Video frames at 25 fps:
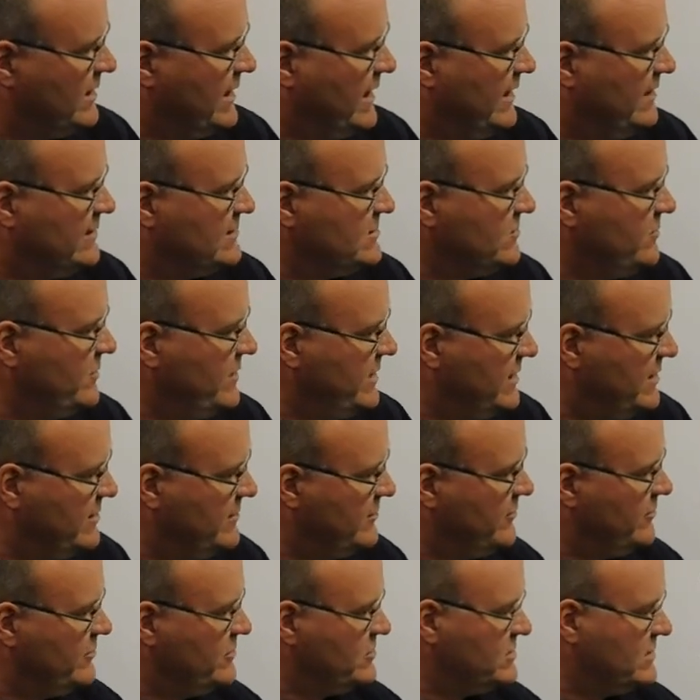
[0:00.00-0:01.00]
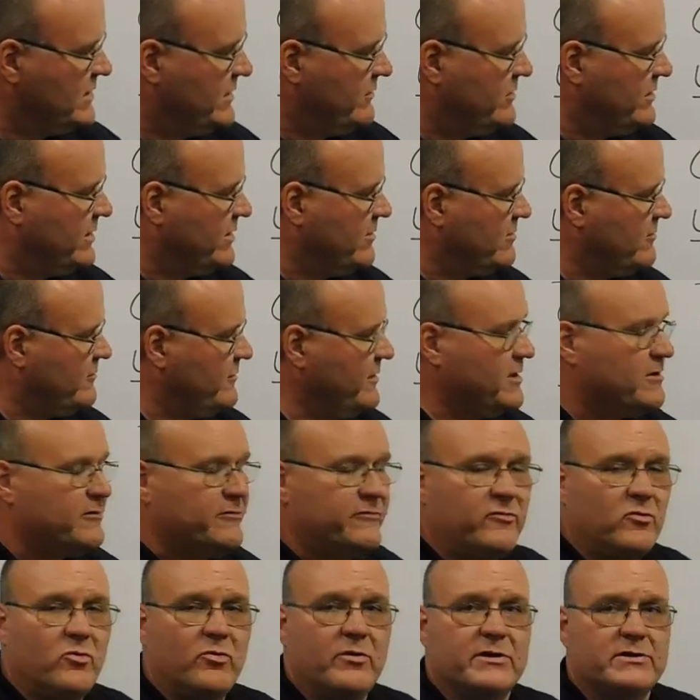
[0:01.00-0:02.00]
gallons a minute through 700 feet of
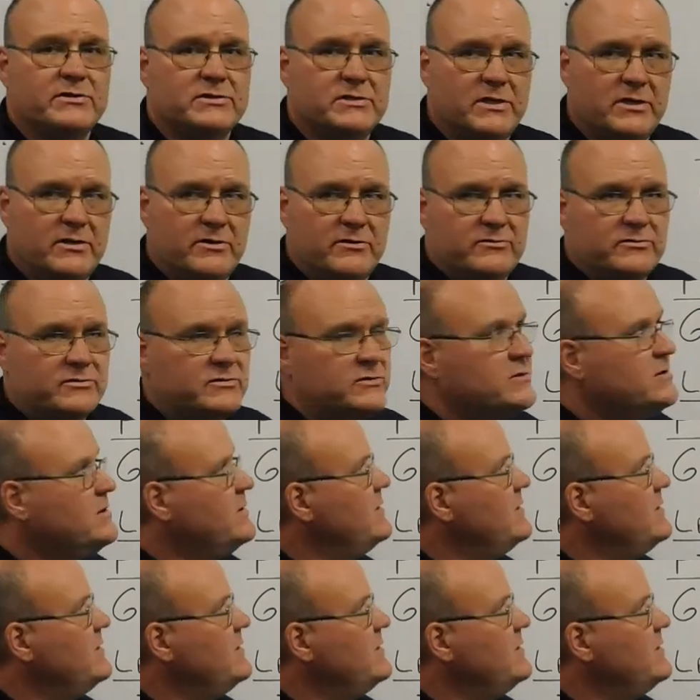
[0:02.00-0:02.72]
4-inch hose.